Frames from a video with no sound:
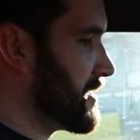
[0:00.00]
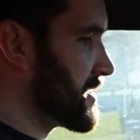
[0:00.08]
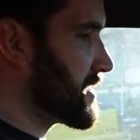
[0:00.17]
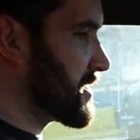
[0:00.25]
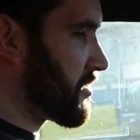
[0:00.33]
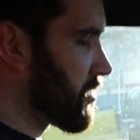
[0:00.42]
This
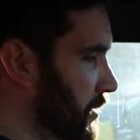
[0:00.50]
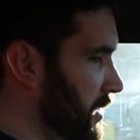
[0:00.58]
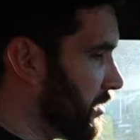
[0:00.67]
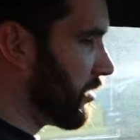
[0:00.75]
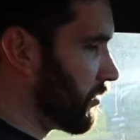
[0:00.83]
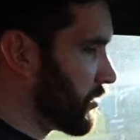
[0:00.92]
steering
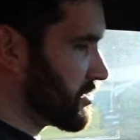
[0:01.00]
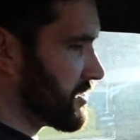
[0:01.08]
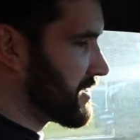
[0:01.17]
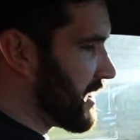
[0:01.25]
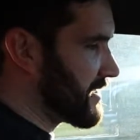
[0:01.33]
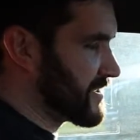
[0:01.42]
wheel, which
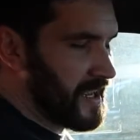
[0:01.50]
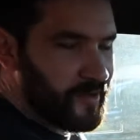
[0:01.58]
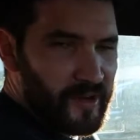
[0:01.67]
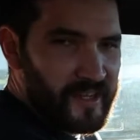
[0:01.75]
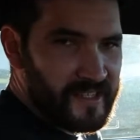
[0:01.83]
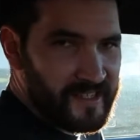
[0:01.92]
is kind of
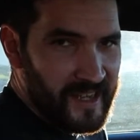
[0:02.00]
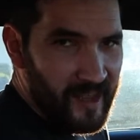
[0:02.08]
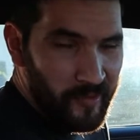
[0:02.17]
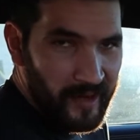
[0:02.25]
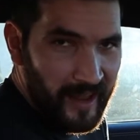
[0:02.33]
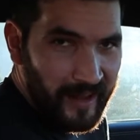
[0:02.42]
sideways because of
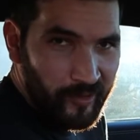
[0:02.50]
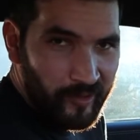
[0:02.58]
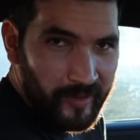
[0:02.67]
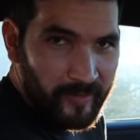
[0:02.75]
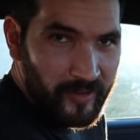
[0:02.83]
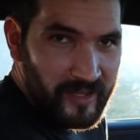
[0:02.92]
how we
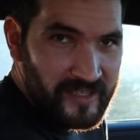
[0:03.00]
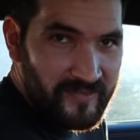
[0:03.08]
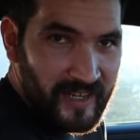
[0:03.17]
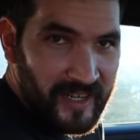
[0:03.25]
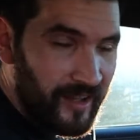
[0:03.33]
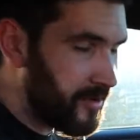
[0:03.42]
angle them for these
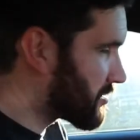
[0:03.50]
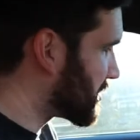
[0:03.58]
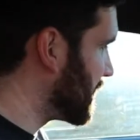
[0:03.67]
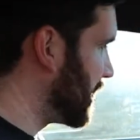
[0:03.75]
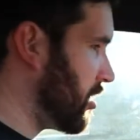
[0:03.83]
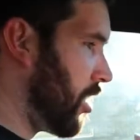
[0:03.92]
videos,
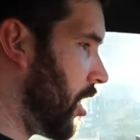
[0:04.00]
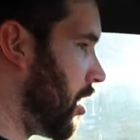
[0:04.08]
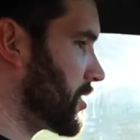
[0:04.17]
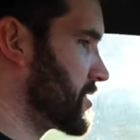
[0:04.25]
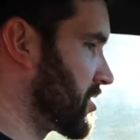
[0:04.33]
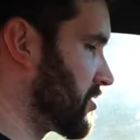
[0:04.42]

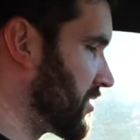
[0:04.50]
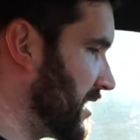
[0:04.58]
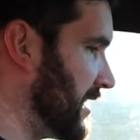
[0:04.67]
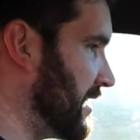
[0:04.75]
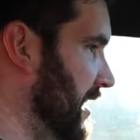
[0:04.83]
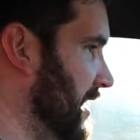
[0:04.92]
also
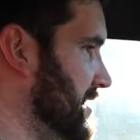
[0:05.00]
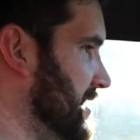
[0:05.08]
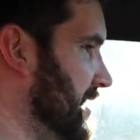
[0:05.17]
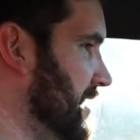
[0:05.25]
really nice.